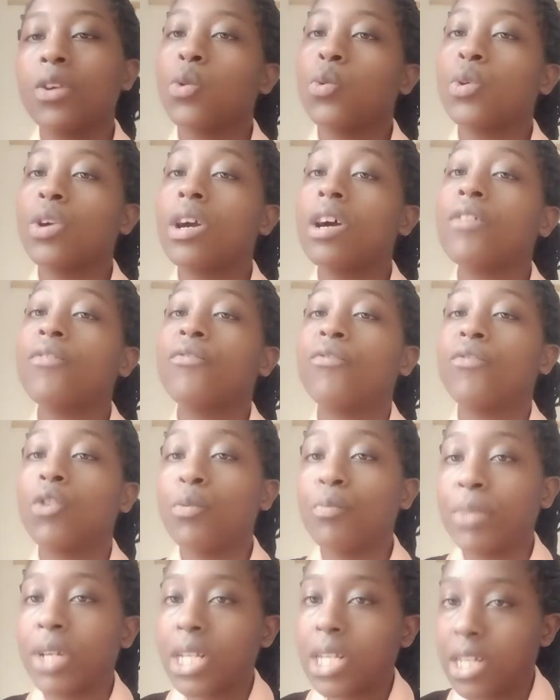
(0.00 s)
We have
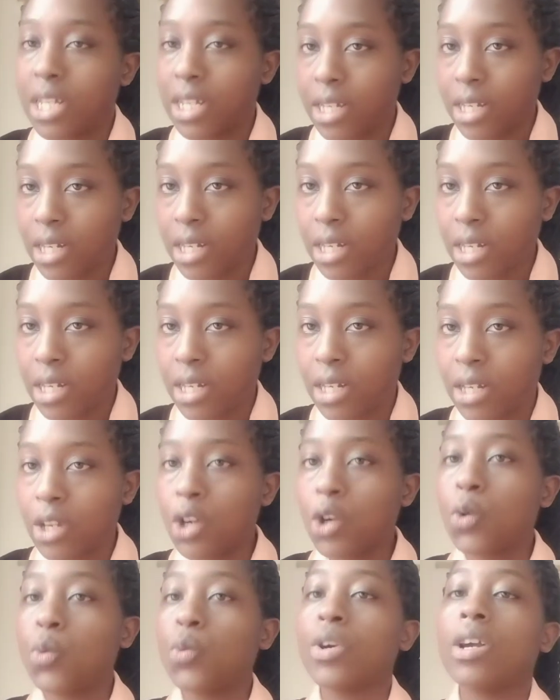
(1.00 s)
vomiting.
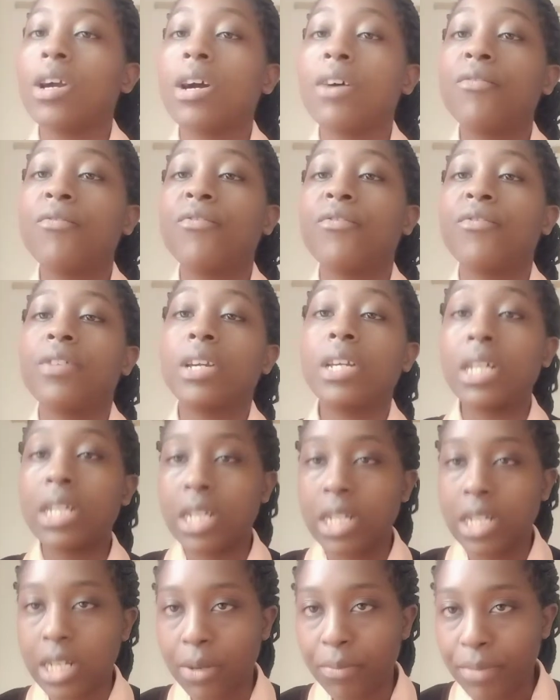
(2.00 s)
We have
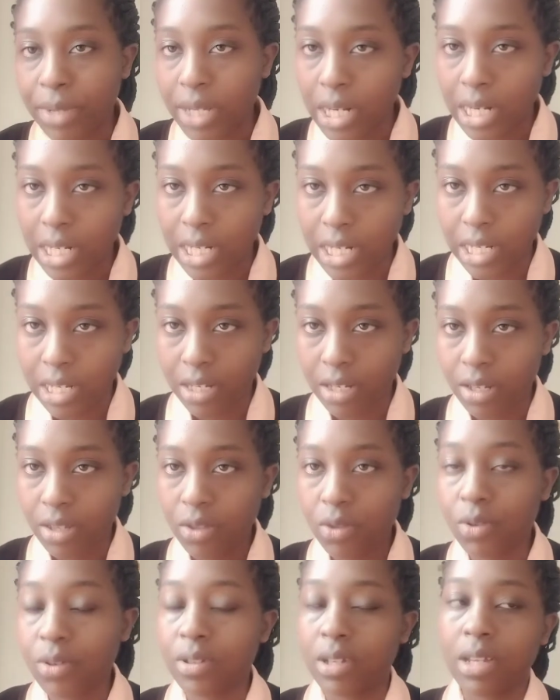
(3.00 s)
irritability.
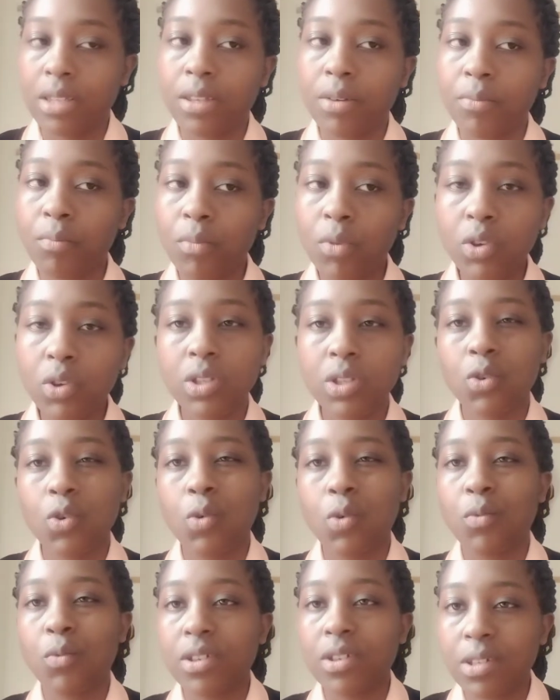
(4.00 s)
Those are the most
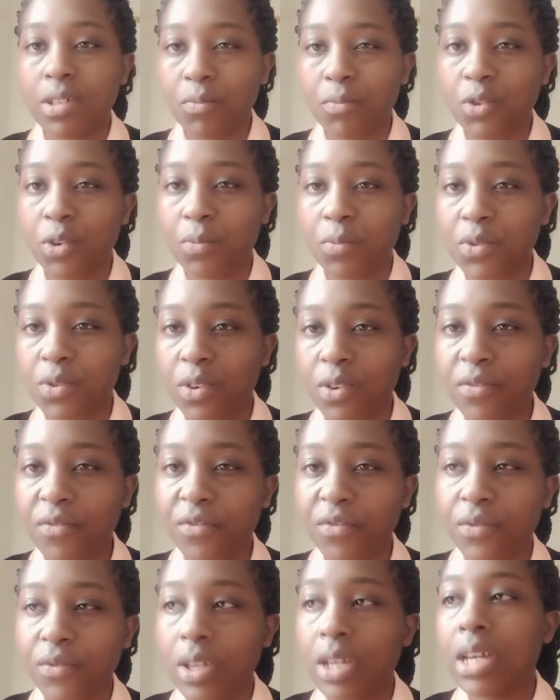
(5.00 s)
common symptoms
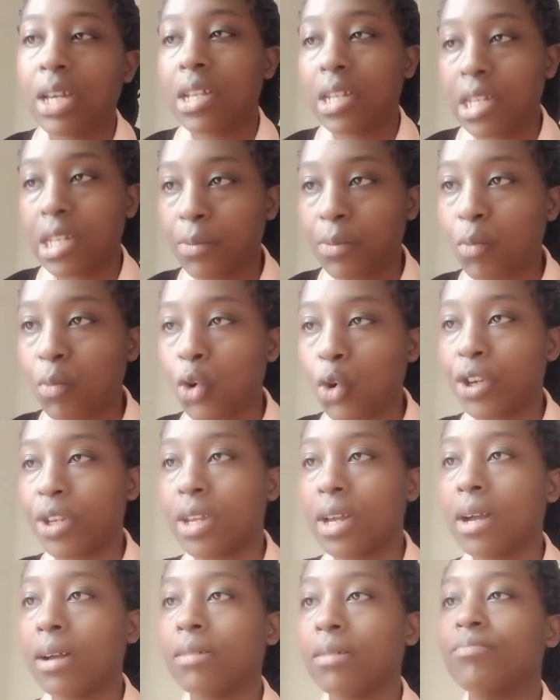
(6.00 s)
of
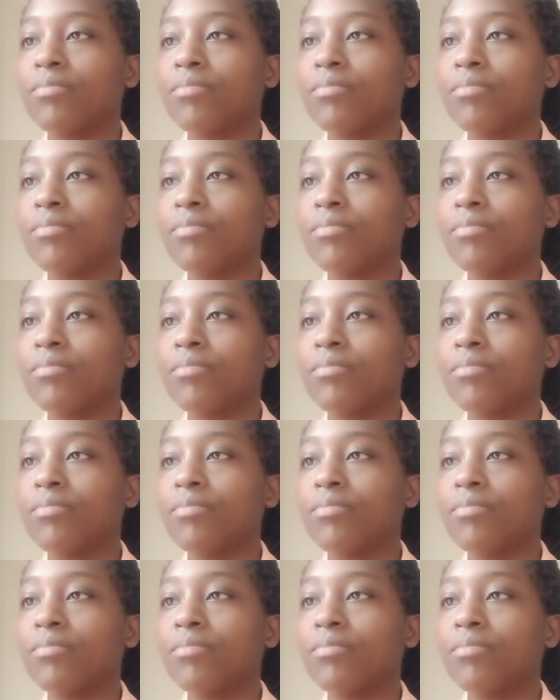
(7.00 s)
pneumonia.